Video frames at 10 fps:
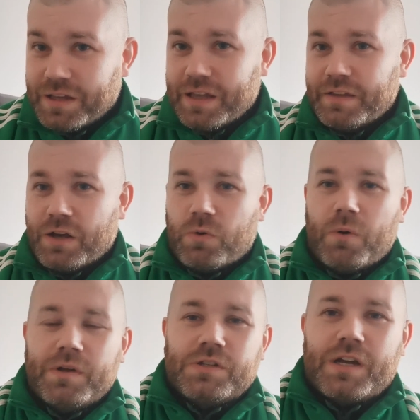Get that
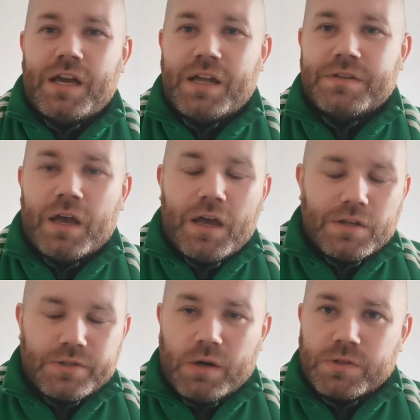quote into your head.
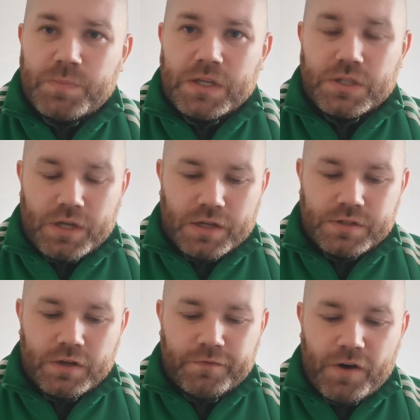So speak to us all
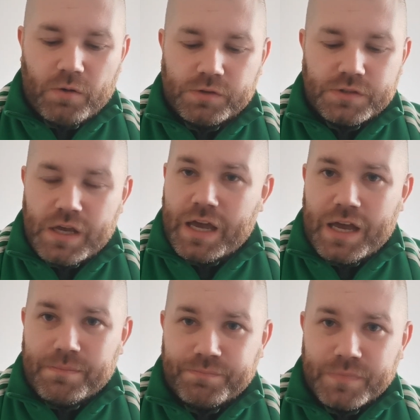soon, folks.
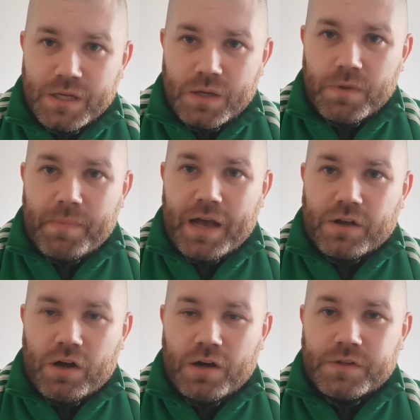Be
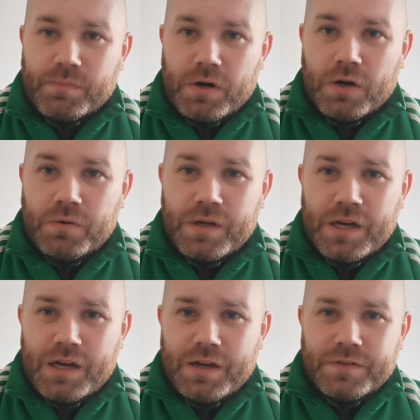back on tomorrow
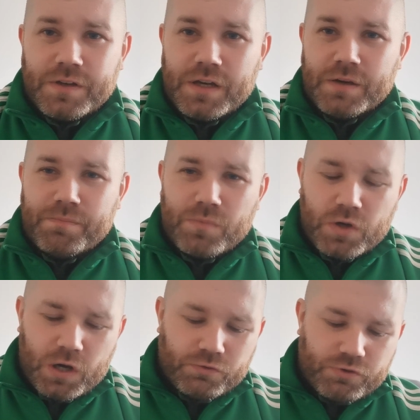to
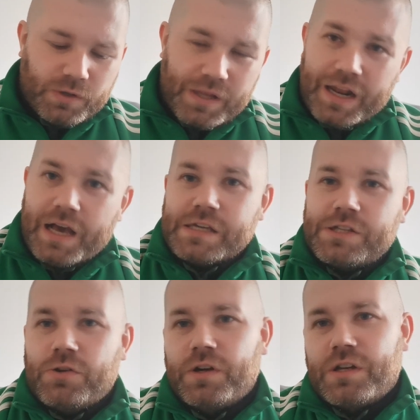go through the
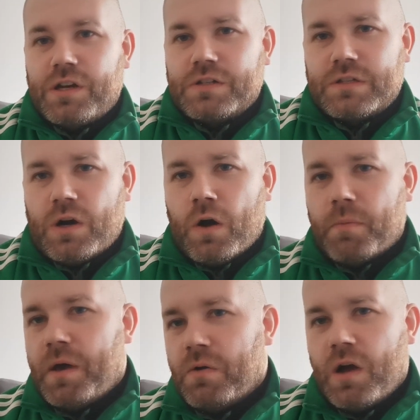last 9 years and
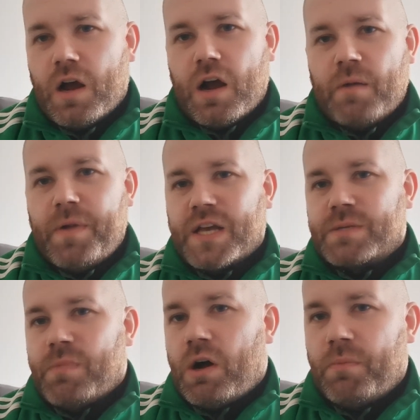talk about our
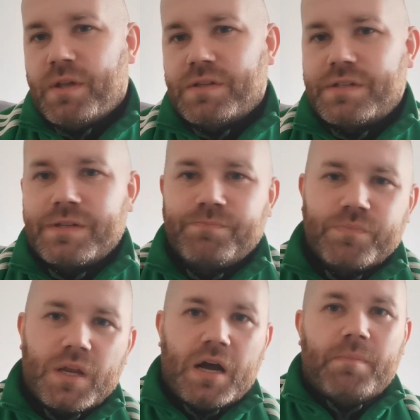best moments,
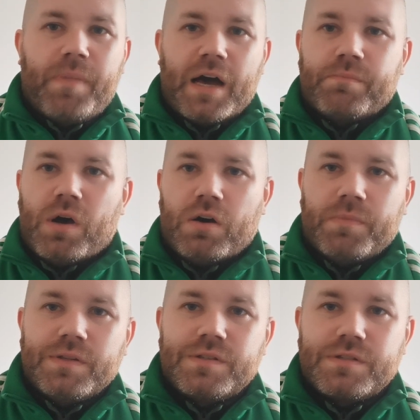our bad
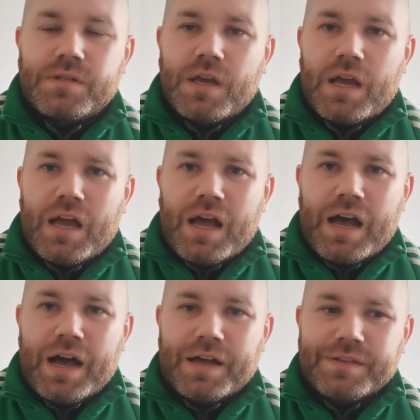moments,
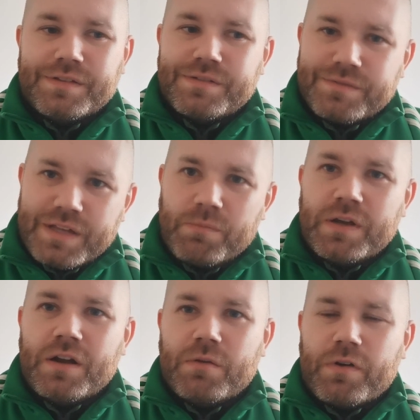and that
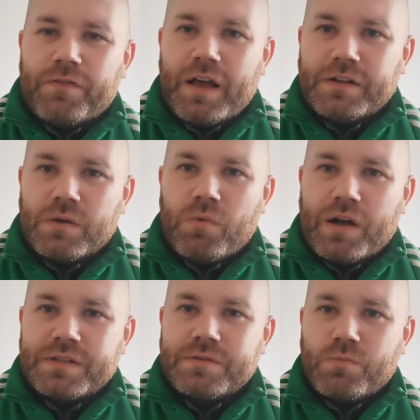we got to reflect on
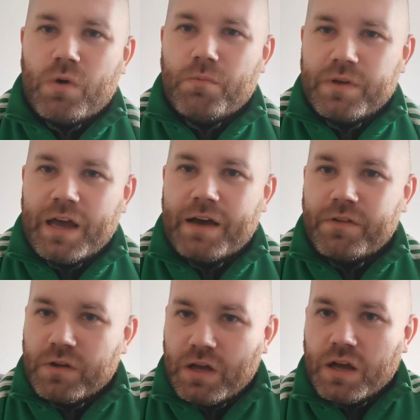what we
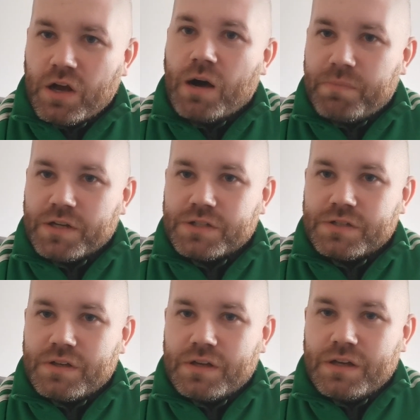have
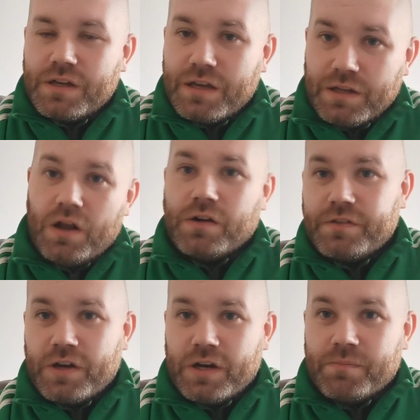accomplished in
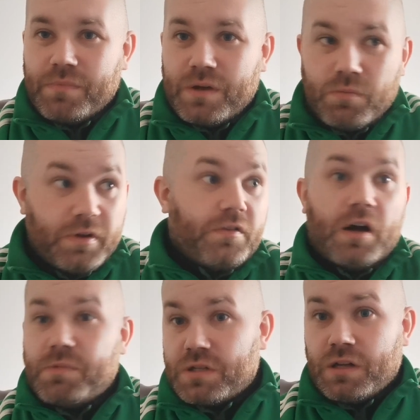long term. We've
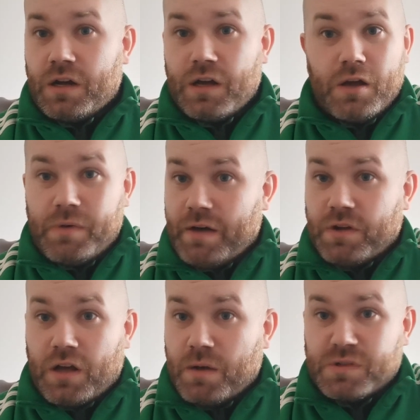accomplished a lot. We
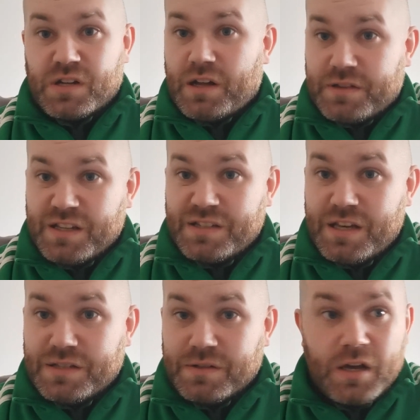haven't accomplished a lot this
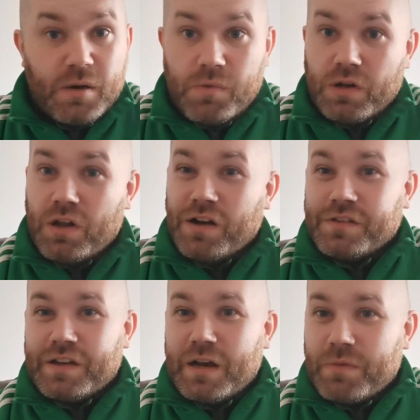season, but
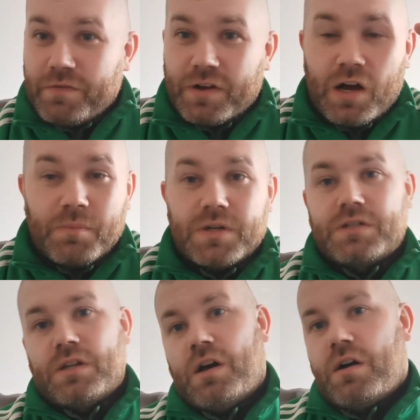long term we've
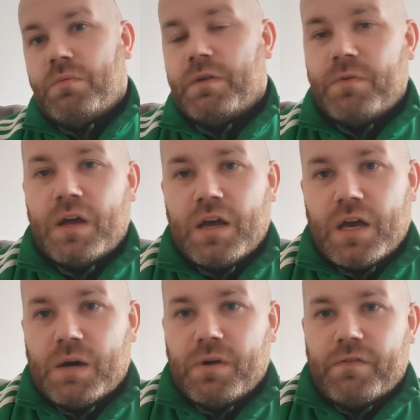accomplished a lot.
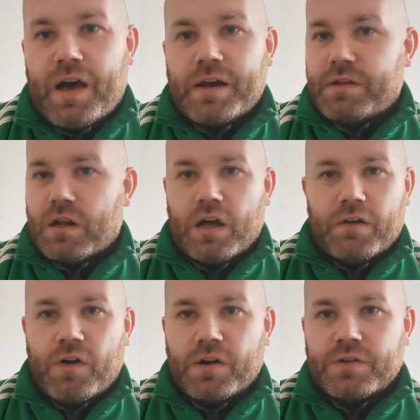We've added a
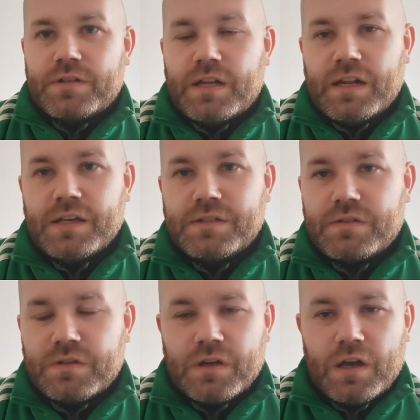lot of honours to the
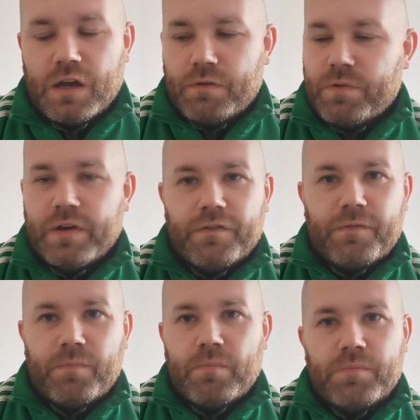list.
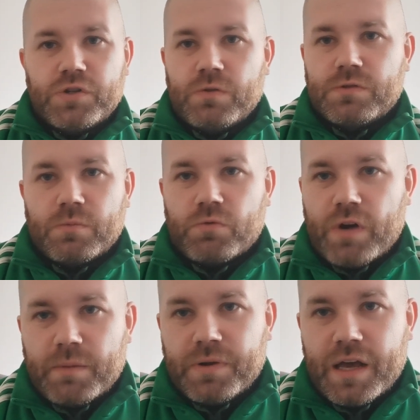We've produced some
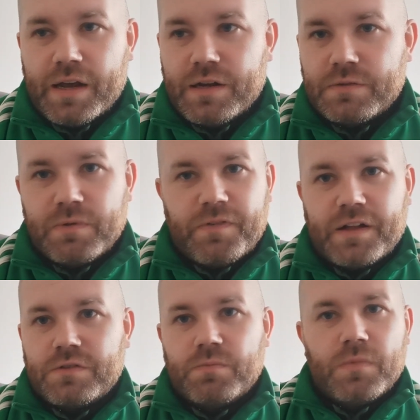great players. We've
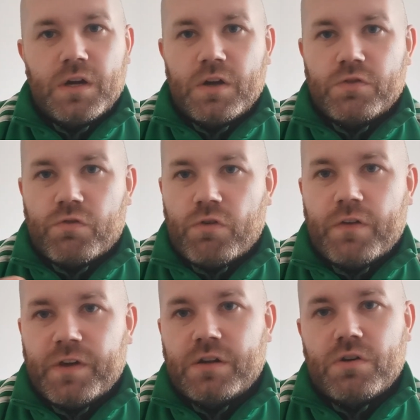had some
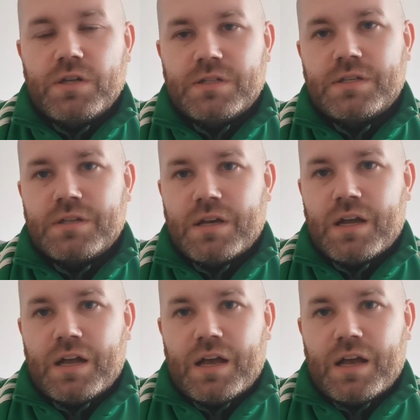terrific nights,